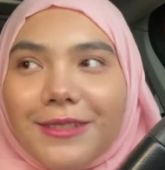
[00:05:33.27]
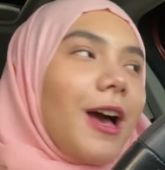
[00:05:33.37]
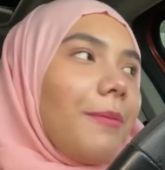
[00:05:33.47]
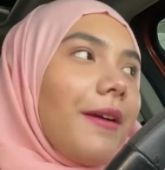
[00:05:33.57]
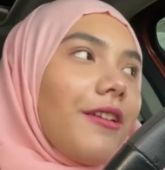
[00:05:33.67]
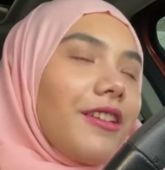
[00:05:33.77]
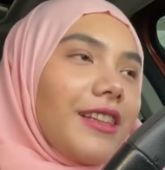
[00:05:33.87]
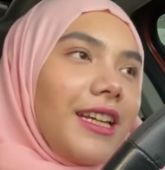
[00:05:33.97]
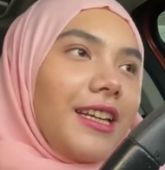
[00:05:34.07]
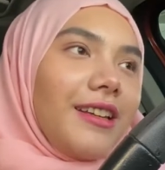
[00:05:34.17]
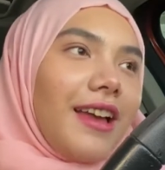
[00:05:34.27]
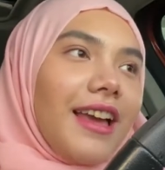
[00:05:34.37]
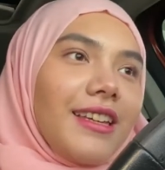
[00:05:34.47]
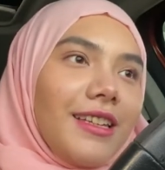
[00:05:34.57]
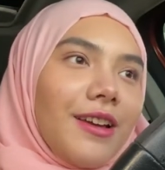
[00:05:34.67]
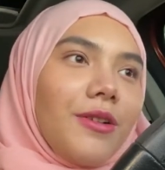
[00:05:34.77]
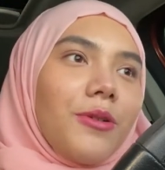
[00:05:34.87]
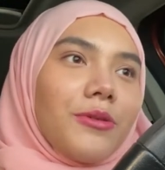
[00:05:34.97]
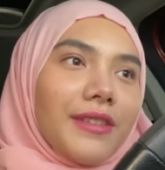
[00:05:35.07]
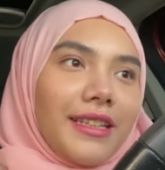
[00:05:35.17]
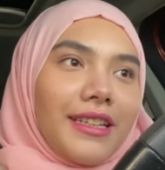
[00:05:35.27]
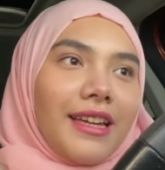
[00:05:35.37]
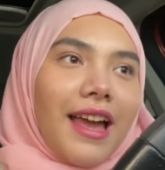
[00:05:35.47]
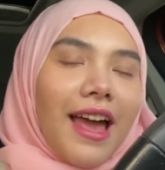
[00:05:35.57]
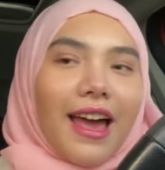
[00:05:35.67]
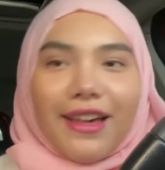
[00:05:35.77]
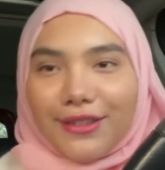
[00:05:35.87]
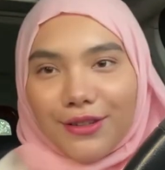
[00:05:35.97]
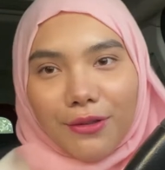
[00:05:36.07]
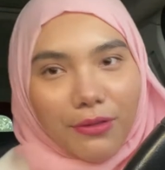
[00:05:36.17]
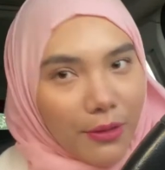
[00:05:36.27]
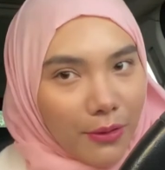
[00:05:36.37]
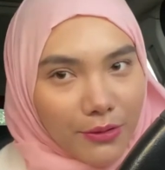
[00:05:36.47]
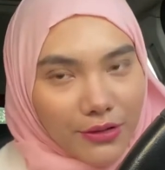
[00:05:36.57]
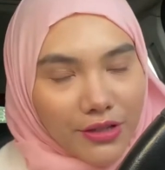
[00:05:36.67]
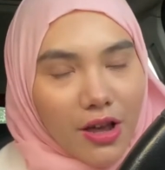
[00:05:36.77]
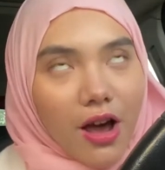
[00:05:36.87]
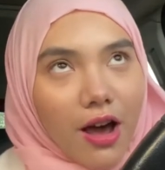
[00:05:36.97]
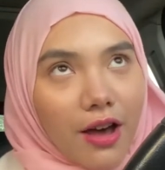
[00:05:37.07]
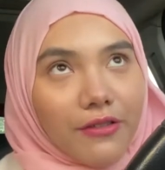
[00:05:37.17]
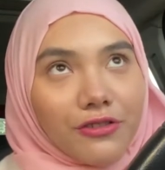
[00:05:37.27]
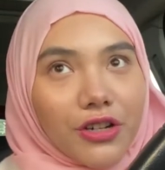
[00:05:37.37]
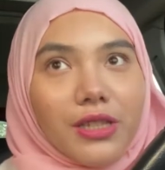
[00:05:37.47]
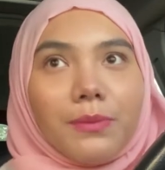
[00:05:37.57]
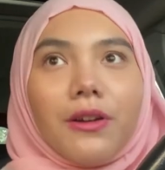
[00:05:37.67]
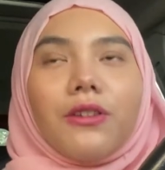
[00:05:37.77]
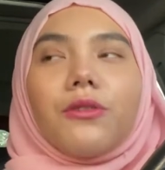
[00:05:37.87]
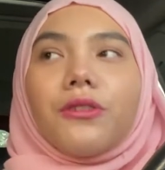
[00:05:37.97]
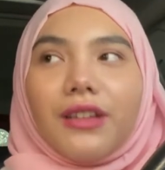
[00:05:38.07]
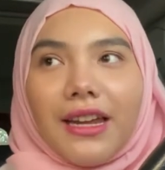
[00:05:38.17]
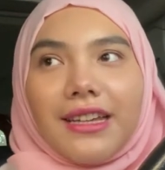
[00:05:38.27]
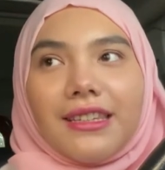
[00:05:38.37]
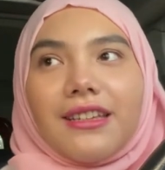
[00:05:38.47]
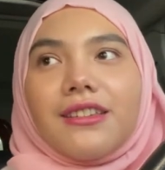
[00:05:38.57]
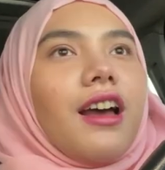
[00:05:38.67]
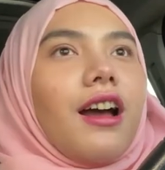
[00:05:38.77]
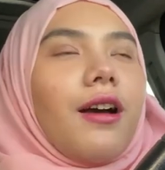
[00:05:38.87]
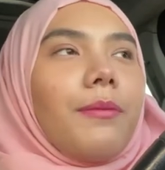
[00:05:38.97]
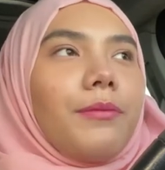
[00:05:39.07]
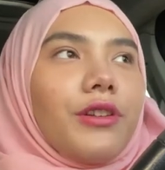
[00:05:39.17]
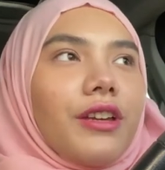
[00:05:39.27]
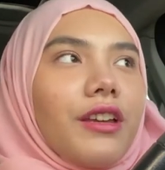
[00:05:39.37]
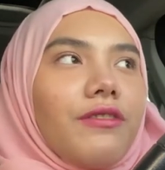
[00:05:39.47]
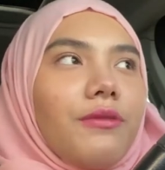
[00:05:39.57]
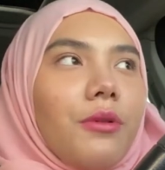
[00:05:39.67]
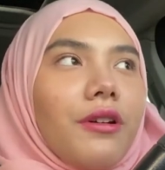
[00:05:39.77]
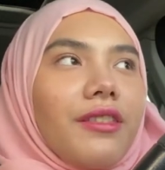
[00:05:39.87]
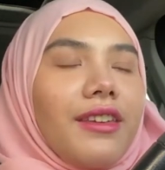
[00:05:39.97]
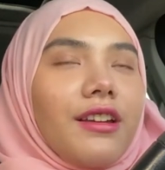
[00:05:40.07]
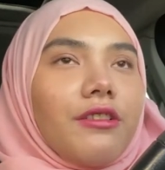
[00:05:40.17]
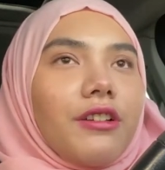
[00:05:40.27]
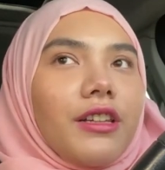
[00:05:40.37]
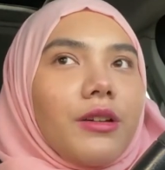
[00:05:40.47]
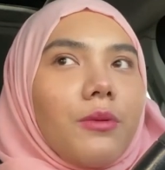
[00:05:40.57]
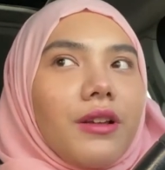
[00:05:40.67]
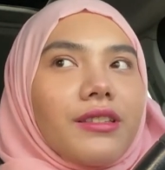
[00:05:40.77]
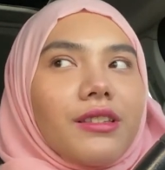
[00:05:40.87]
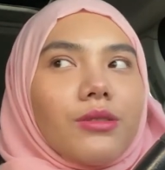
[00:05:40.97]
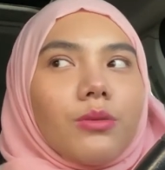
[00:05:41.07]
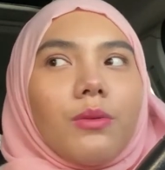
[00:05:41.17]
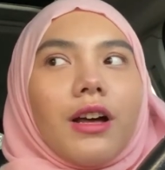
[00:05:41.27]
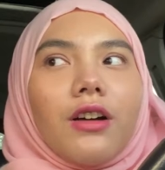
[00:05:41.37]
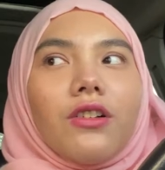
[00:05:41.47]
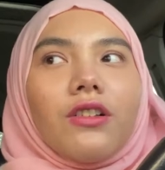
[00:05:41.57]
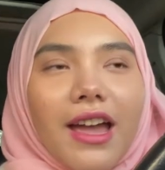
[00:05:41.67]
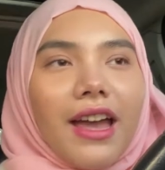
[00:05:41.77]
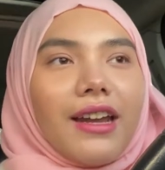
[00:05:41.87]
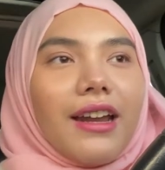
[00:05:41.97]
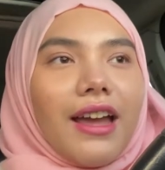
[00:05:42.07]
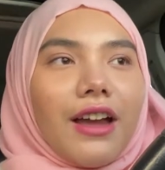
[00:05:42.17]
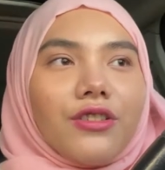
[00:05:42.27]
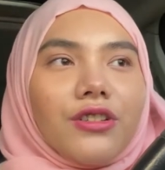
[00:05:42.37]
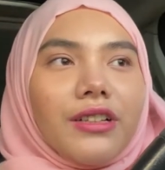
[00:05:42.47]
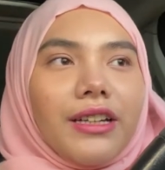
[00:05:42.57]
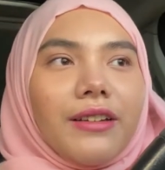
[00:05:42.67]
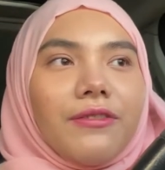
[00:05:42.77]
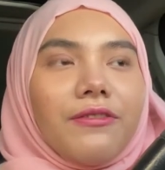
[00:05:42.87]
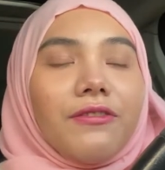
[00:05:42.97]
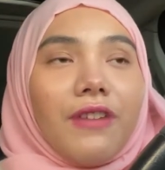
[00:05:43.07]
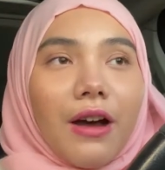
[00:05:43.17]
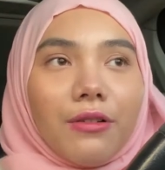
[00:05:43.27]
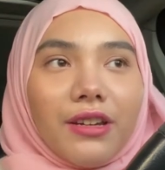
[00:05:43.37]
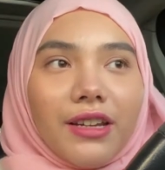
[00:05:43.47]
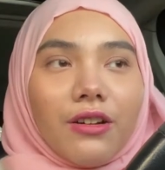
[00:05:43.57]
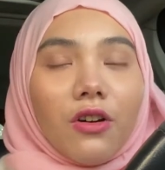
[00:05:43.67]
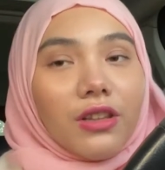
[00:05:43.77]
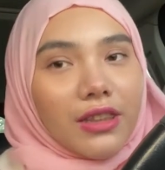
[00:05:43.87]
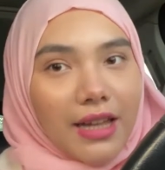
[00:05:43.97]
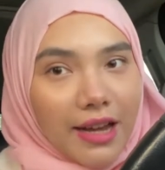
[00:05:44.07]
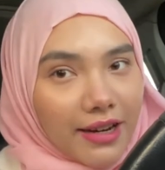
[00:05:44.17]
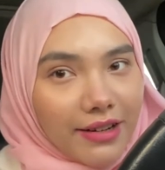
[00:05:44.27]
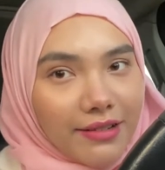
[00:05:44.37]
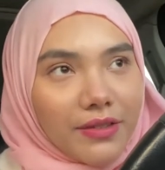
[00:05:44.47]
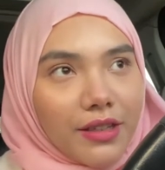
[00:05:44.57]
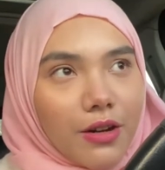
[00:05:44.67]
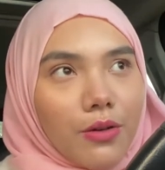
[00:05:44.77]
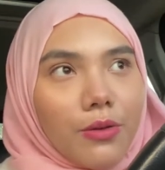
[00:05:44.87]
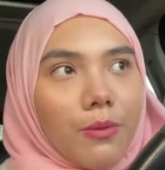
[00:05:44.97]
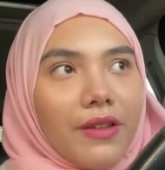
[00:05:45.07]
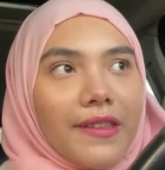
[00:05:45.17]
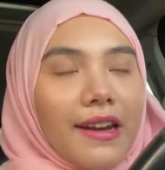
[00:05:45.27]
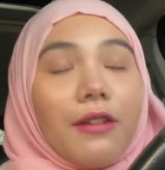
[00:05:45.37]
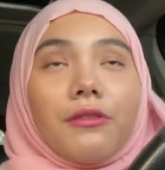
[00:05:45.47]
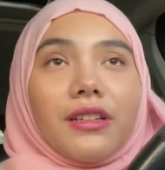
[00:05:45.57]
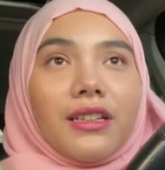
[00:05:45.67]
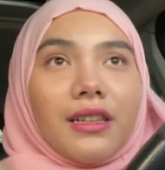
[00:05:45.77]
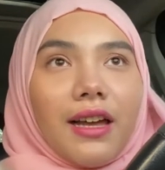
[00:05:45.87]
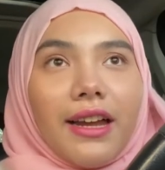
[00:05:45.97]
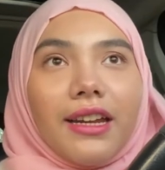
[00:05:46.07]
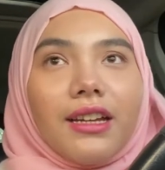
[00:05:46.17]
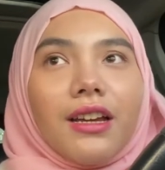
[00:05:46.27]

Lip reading: Apparently IKEA only has those half transparent organizers. I'm looking for the acrylic ones as well, and I actually found it online, you know, the one that I really like.